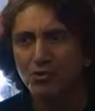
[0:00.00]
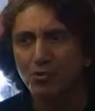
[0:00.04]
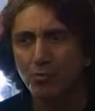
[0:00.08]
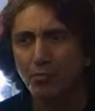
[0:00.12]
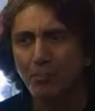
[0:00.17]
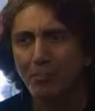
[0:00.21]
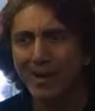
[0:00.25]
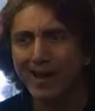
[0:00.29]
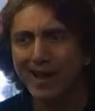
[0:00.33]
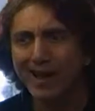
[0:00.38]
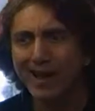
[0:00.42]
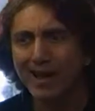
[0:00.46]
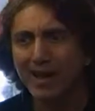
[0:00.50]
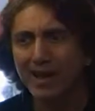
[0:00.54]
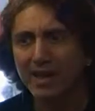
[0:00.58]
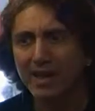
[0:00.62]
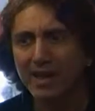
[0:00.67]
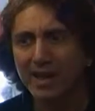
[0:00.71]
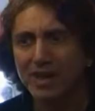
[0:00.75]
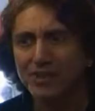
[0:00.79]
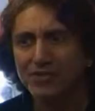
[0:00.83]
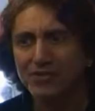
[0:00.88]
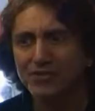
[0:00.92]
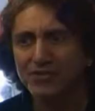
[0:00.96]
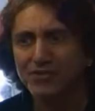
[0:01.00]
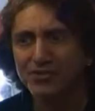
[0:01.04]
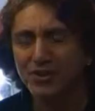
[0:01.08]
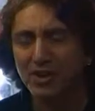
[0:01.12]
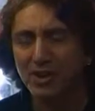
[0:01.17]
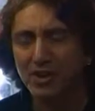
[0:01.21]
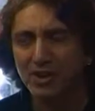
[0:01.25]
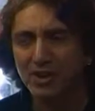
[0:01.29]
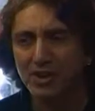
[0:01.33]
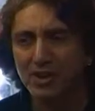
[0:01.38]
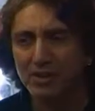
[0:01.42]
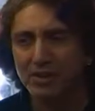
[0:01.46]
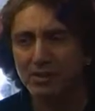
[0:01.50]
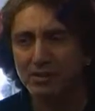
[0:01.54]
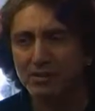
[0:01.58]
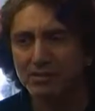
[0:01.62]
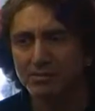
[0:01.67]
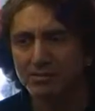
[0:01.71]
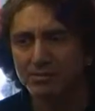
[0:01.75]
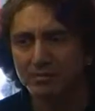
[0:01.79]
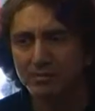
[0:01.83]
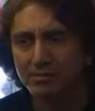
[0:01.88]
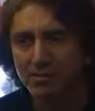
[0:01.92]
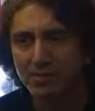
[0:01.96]
to buying and selling.
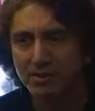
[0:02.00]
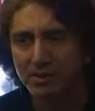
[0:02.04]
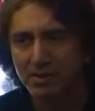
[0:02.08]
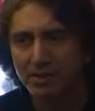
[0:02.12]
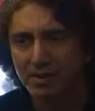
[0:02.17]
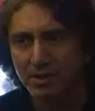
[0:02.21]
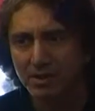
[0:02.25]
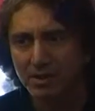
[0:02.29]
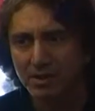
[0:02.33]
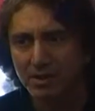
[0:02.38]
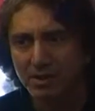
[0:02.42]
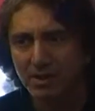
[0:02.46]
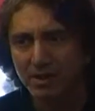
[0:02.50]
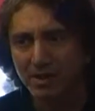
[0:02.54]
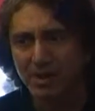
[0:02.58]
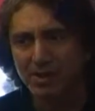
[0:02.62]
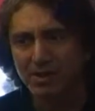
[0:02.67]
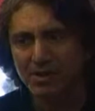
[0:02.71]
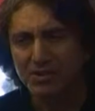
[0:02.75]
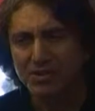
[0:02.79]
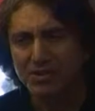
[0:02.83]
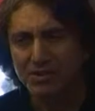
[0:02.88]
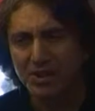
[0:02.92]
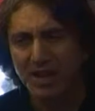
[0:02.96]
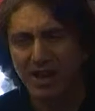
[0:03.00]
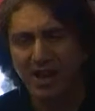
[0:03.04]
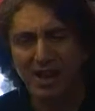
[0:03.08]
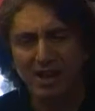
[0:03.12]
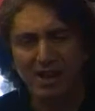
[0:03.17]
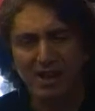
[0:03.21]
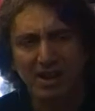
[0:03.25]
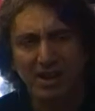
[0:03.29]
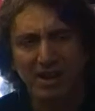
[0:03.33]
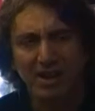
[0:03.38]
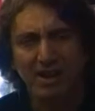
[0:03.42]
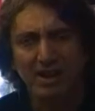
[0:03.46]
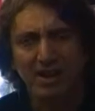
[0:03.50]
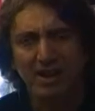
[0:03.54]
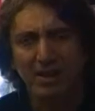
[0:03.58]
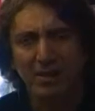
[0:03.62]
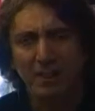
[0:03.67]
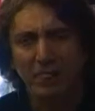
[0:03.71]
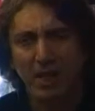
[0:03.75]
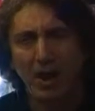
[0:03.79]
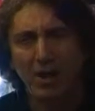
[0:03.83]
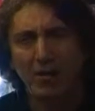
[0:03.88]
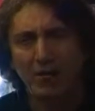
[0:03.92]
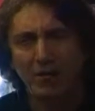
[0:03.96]
Exactly. Now does From that the
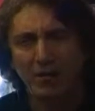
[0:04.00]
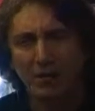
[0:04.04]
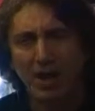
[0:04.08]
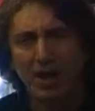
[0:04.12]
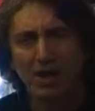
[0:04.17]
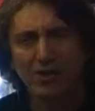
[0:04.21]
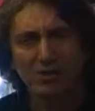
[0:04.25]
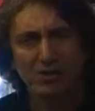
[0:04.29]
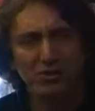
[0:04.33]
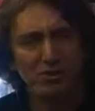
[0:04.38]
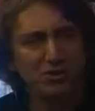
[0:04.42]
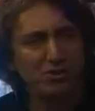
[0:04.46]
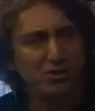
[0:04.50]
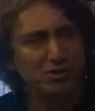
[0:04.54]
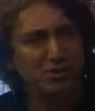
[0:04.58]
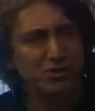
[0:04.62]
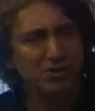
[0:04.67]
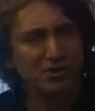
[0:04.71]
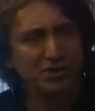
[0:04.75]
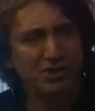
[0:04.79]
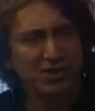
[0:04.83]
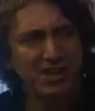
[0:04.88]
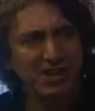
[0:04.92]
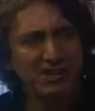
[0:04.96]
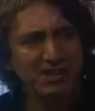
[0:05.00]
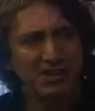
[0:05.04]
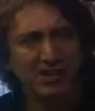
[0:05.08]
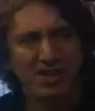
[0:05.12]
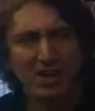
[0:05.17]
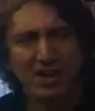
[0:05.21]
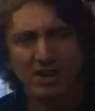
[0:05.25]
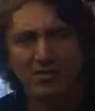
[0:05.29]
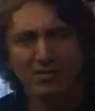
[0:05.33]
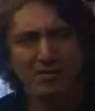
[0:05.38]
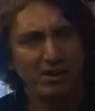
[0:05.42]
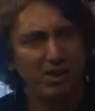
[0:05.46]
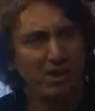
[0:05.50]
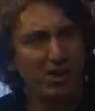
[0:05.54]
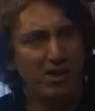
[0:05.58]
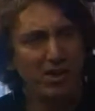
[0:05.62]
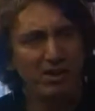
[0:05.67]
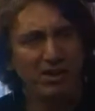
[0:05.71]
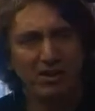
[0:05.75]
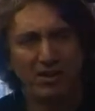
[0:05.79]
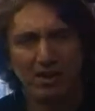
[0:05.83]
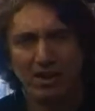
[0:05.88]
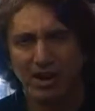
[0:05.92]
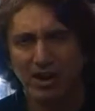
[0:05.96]
beginning? Now Fox News. Does that sound
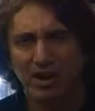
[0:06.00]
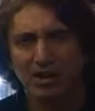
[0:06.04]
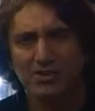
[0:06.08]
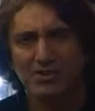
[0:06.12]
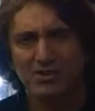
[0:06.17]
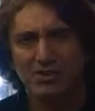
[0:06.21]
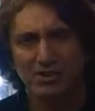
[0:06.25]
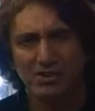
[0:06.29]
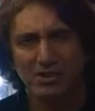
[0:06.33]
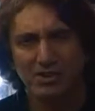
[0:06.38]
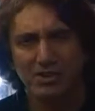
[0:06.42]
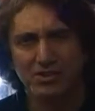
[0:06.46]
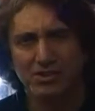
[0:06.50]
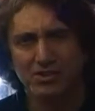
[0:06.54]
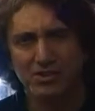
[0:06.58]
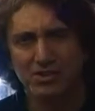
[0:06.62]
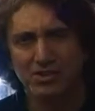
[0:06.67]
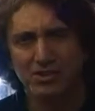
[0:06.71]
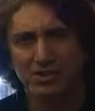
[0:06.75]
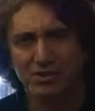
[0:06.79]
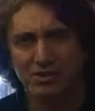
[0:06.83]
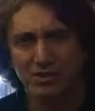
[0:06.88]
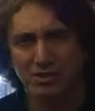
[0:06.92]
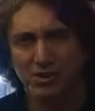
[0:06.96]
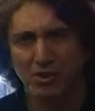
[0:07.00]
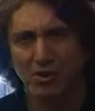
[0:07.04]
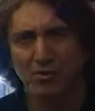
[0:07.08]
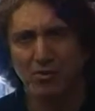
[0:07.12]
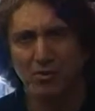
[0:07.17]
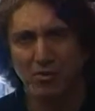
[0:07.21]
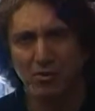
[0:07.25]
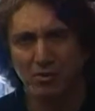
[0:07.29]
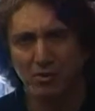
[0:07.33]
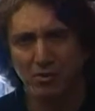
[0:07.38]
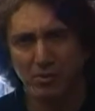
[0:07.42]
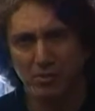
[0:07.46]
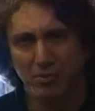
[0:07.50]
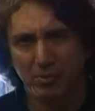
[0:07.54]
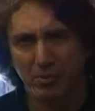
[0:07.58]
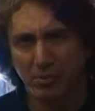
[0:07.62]
like God is a, is a conservative